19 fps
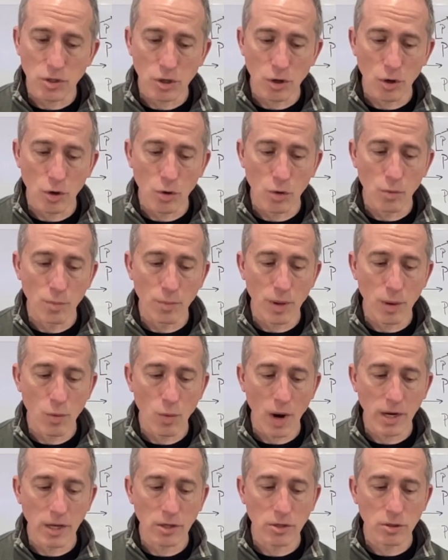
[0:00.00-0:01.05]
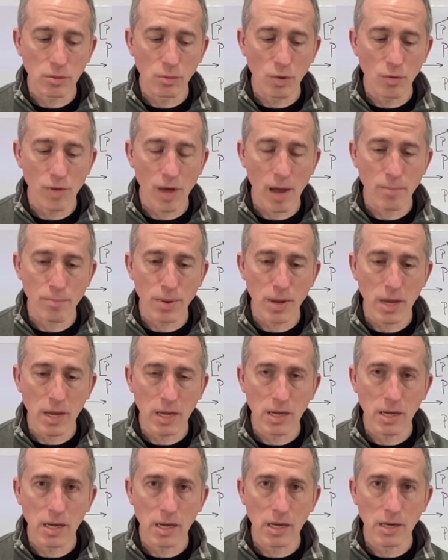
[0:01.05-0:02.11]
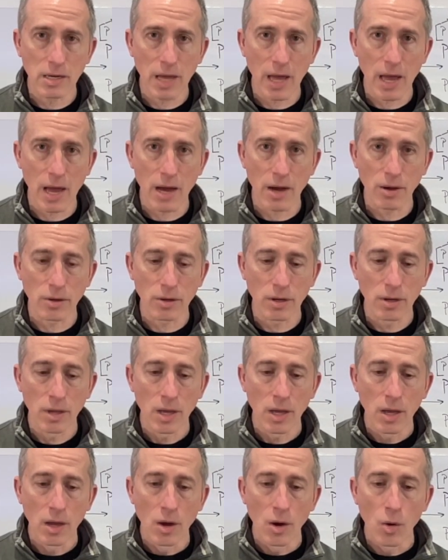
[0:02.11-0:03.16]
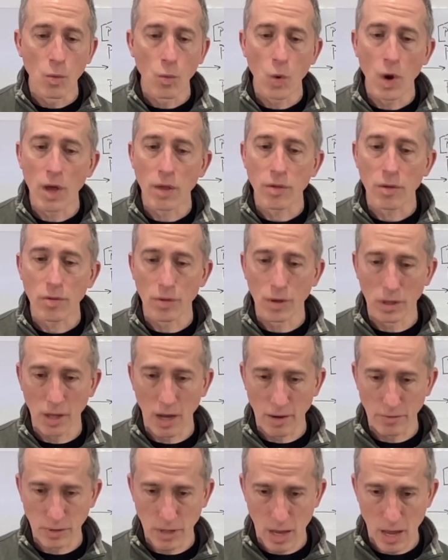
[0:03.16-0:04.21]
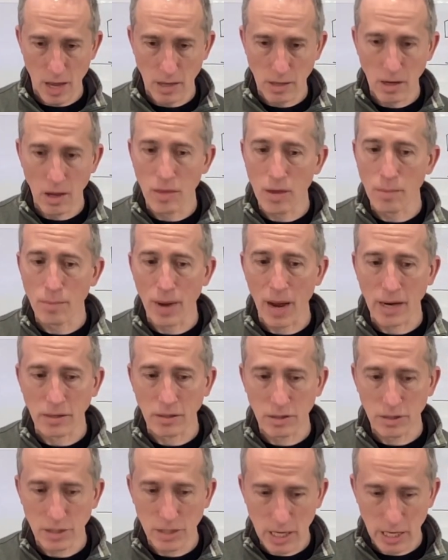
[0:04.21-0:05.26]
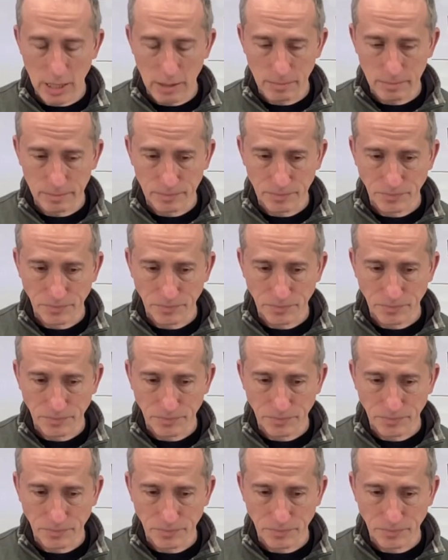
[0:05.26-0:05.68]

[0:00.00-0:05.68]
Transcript: So be ready to move that pinky down with the left hand and then back to C.